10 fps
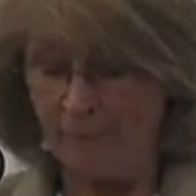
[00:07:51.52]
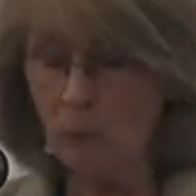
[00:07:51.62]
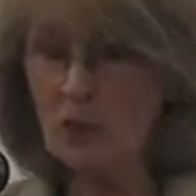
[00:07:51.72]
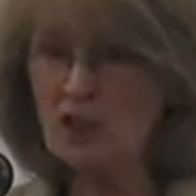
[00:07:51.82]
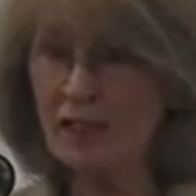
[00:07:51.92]

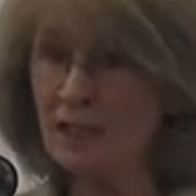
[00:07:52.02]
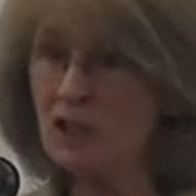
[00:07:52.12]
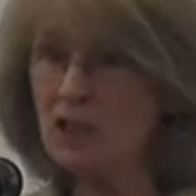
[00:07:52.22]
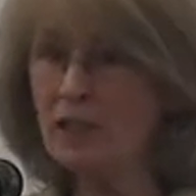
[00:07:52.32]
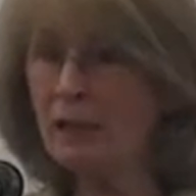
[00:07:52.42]
which
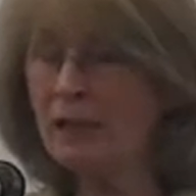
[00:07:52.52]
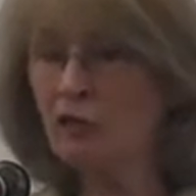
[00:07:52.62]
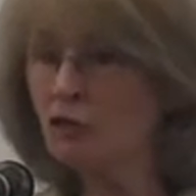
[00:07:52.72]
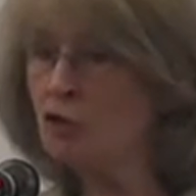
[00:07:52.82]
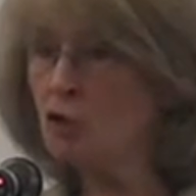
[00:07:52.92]
actually
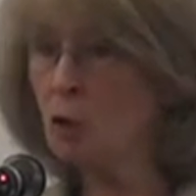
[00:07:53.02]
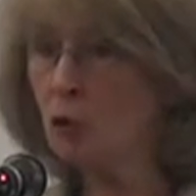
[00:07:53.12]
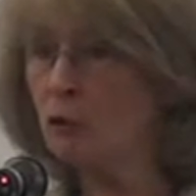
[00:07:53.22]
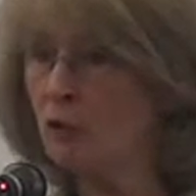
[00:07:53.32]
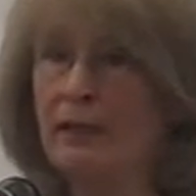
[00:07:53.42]

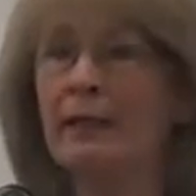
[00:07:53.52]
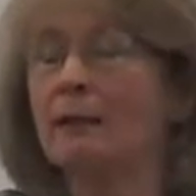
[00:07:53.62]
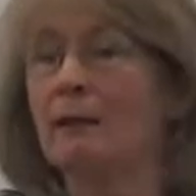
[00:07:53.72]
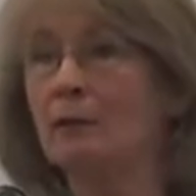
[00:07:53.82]
extraordinarily,